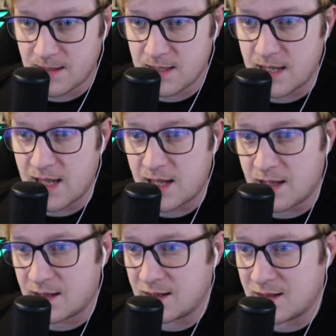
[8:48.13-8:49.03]

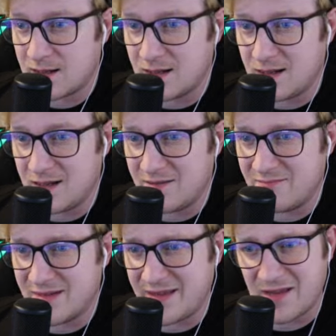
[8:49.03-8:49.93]
Yeah.
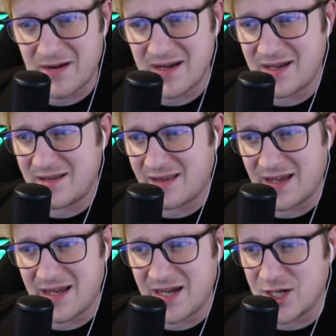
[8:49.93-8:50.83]
Um, the other idea is
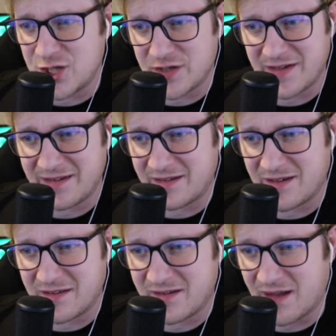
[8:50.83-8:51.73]
like it could just exist
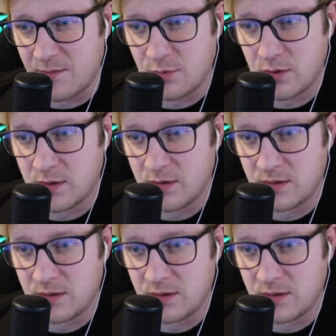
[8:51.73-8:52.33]
in the sideboard,